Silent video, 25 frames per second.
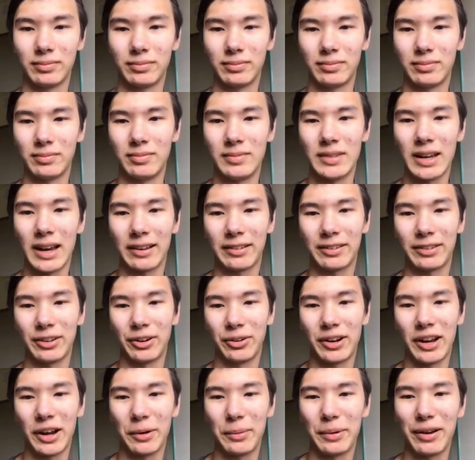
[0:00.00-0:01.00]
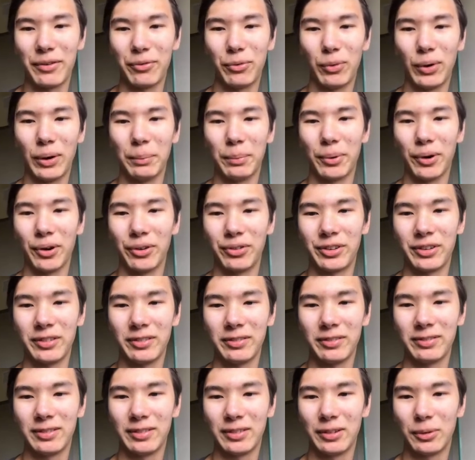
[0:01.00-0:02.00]
Yes. Okay, we have one person.
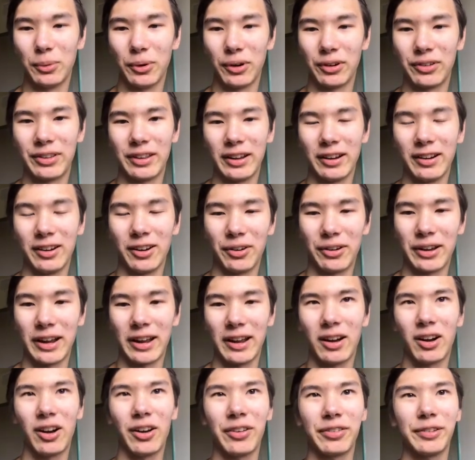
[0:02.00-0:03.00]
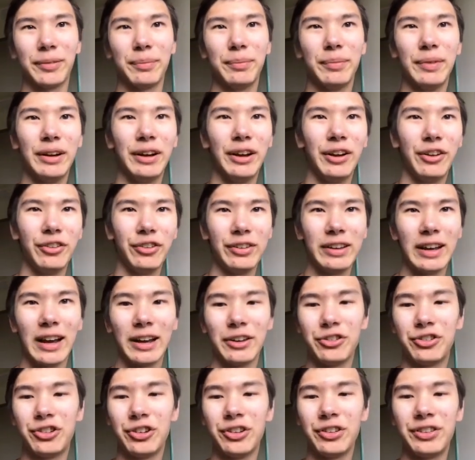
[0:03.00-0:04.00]
Works there? Okay, awesome. So yeah, you
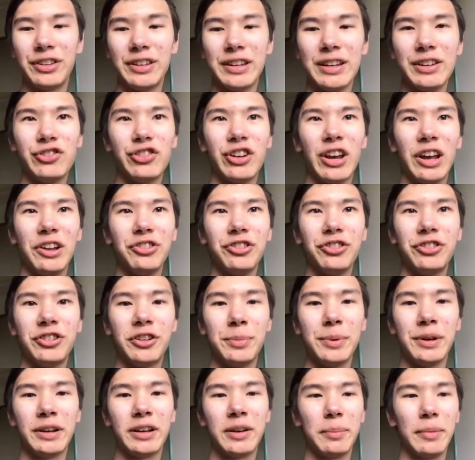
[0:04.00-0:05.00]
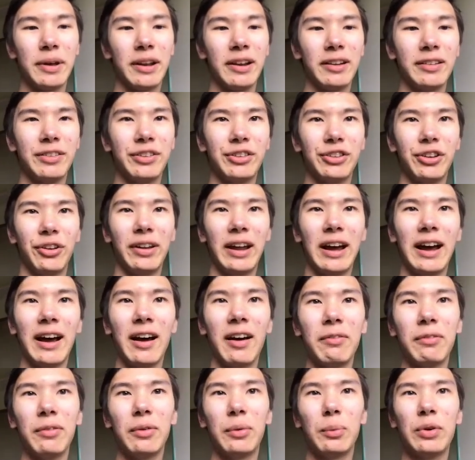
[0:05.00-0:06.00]
should see changes to be committed. So
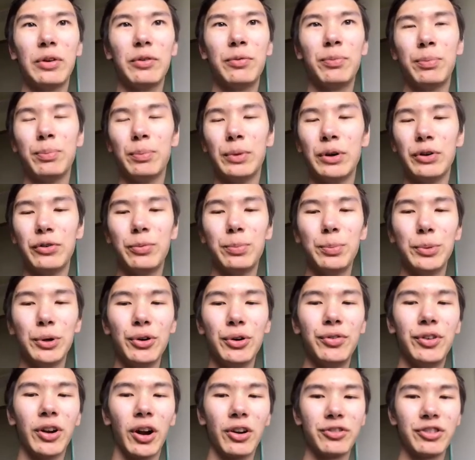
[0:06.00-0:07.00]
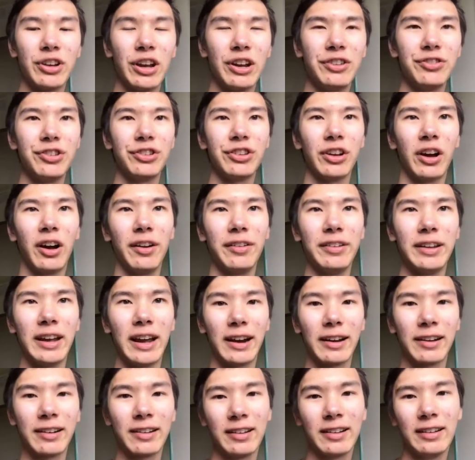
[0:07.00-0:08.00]
now we've moved our changes on
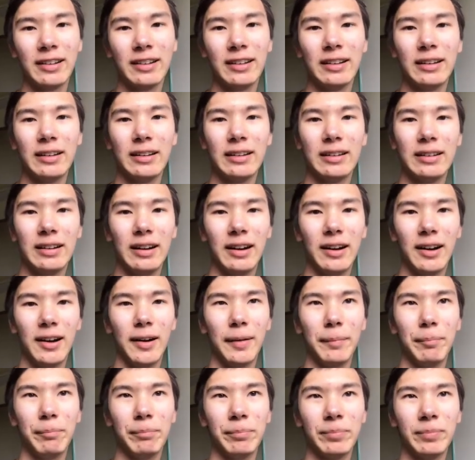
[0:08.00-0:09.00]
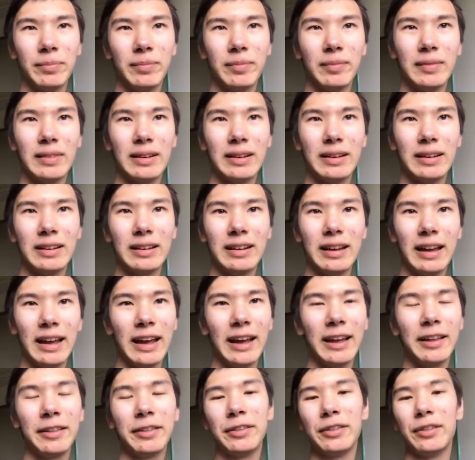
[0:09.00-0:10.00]
deck. And
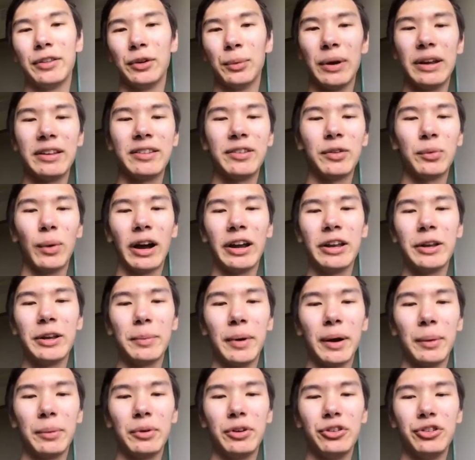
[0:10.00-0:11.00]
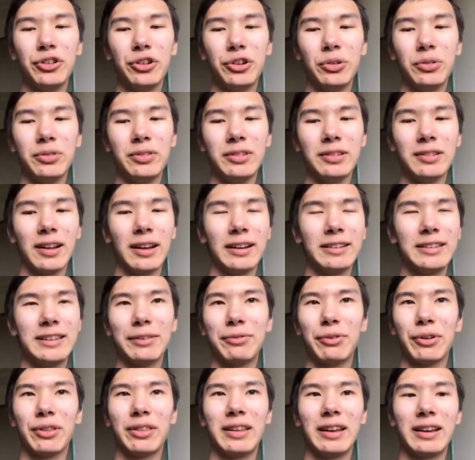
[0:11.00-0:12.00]
the reason why you might want to do like
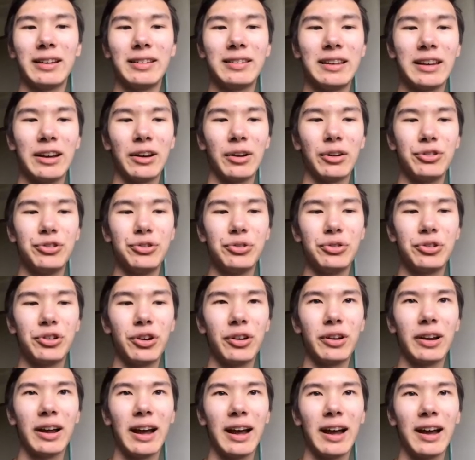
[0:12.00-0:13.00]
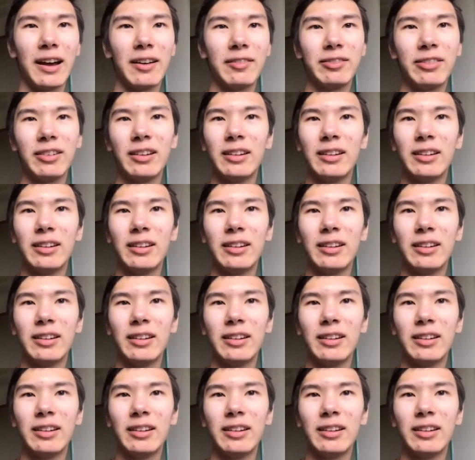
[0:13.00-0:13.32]
different things here is you could have,